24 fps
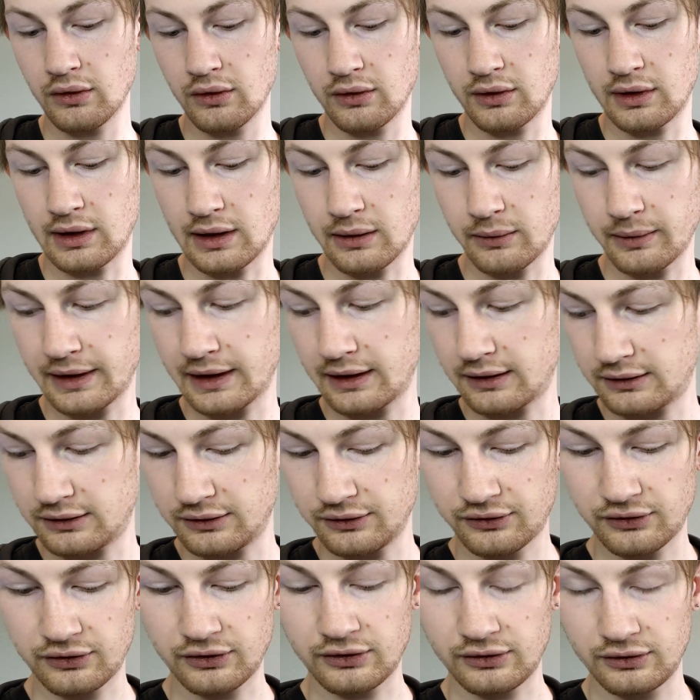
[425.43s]
now we get on
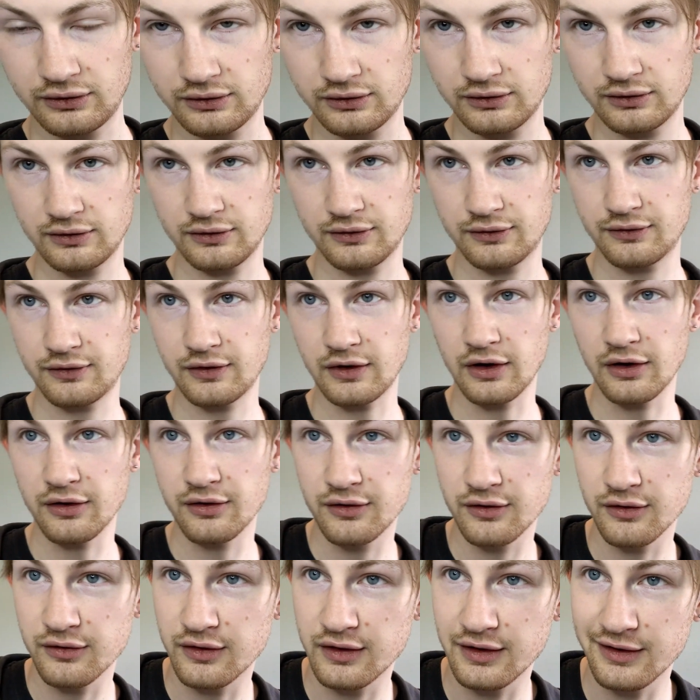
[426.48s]
to the
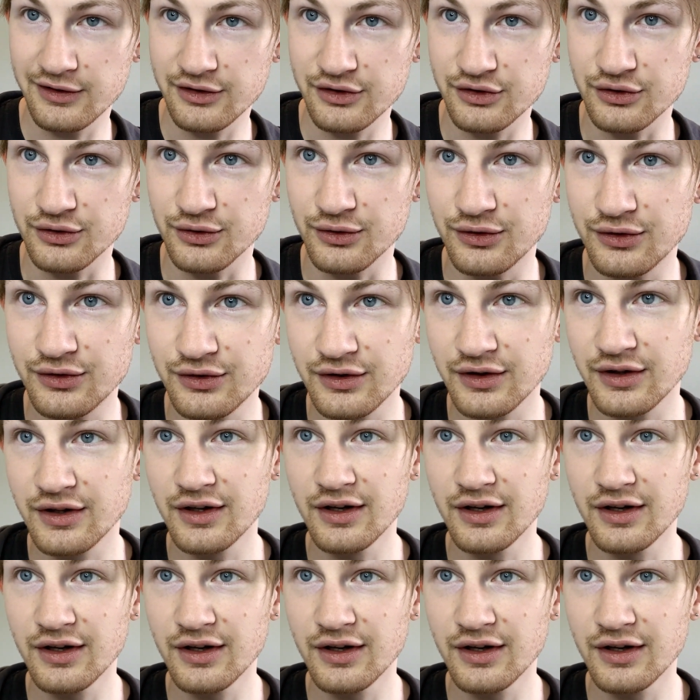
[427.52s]
first of the issues.